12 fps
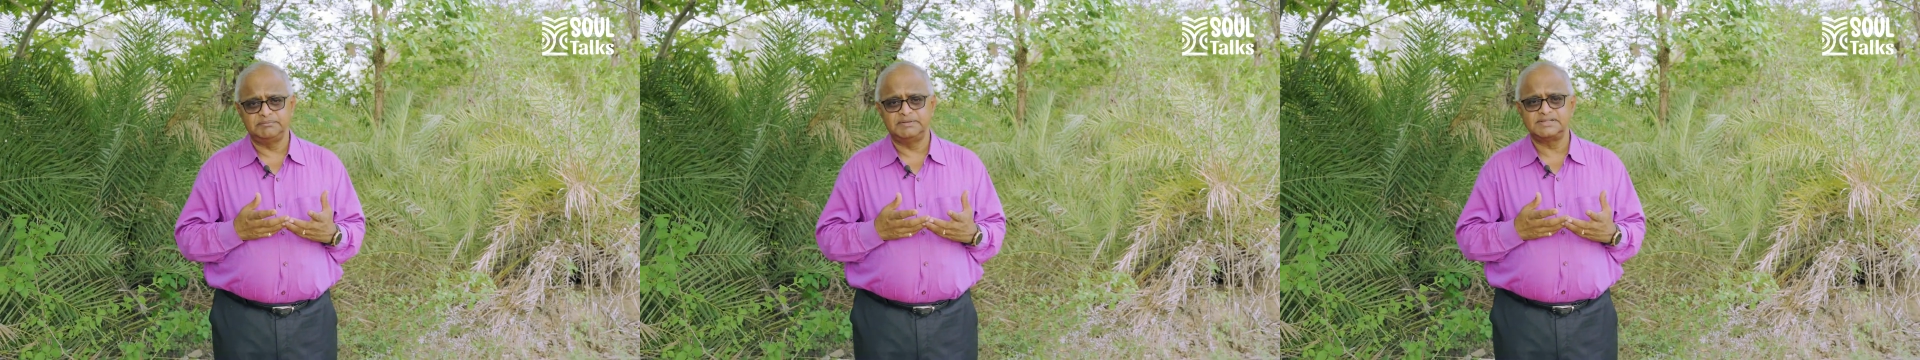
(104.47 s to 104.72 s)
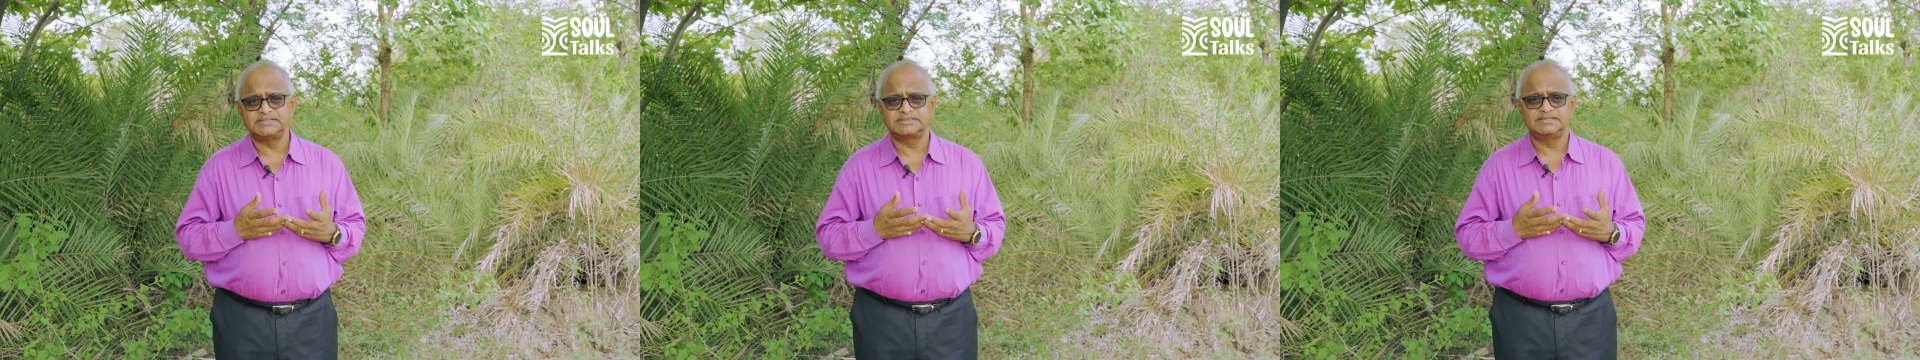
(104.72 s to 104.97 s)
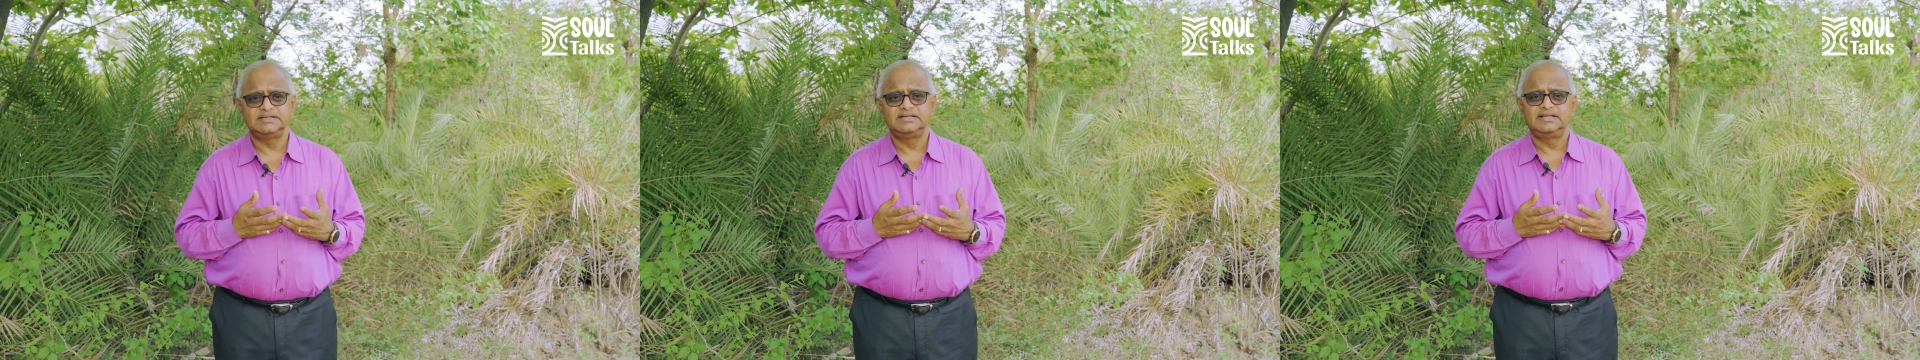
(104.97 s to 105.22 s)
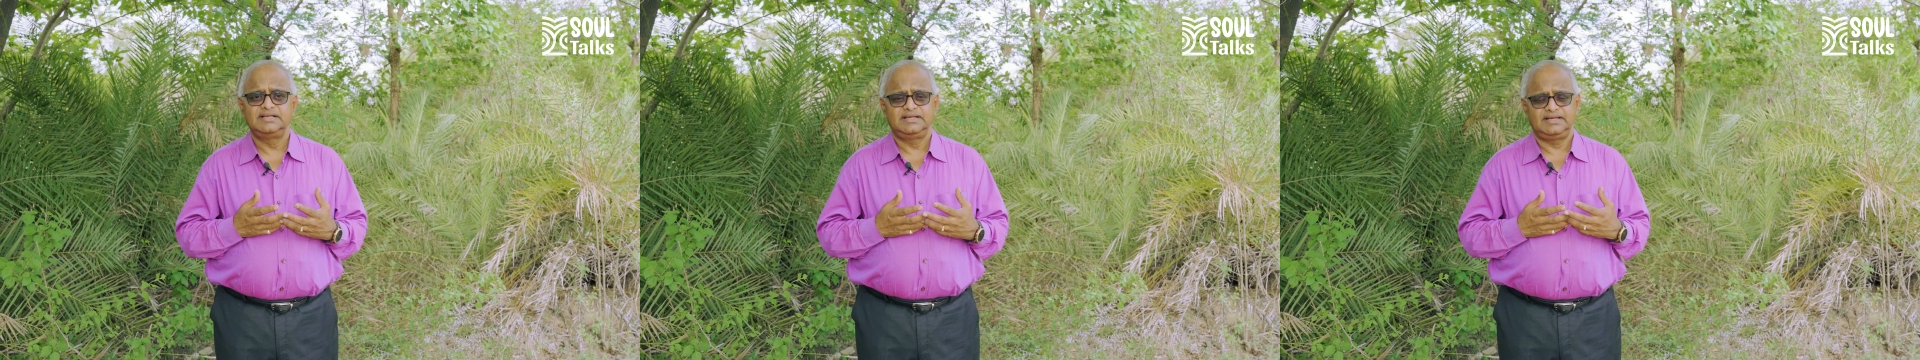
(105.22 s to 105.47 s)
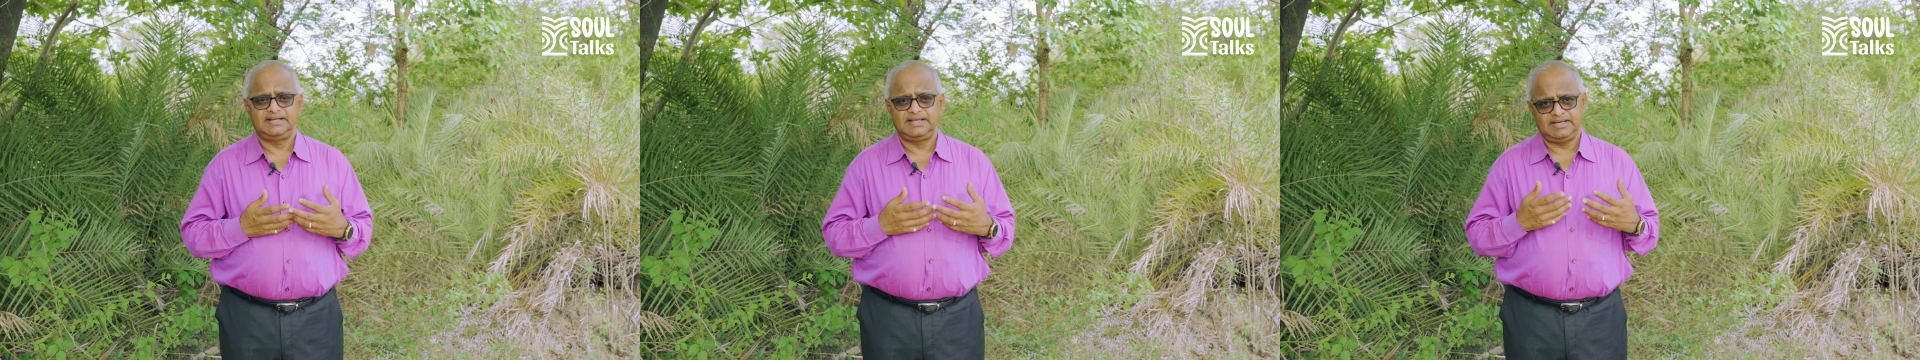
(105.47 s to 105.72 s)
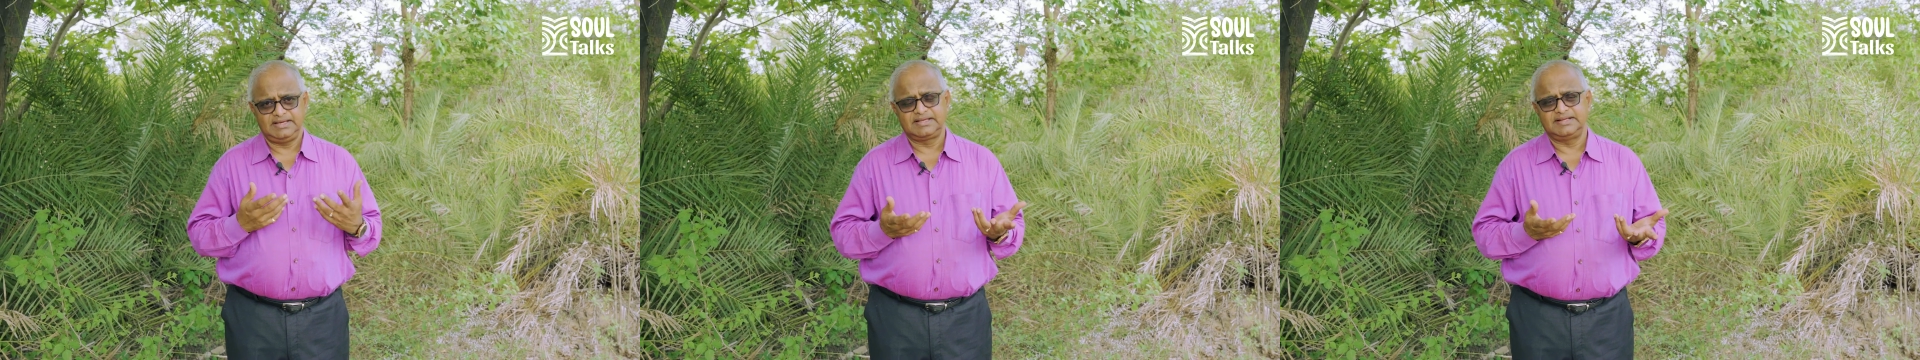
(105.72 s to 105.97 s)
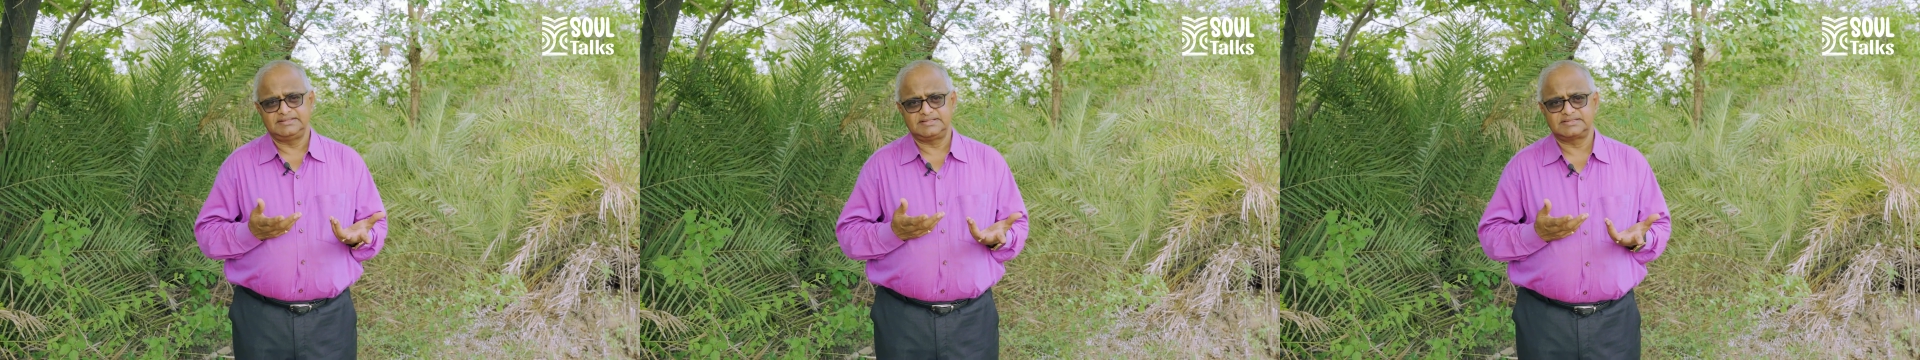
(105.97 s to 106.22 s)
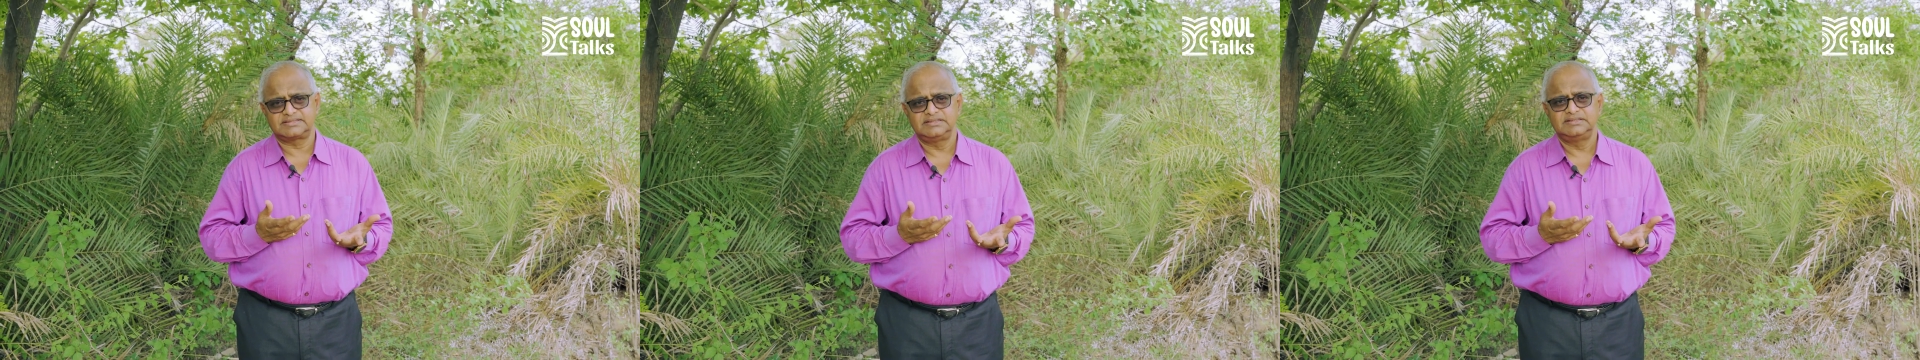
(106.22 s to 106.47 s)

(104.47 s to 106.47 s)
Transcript: the birds uh, increases.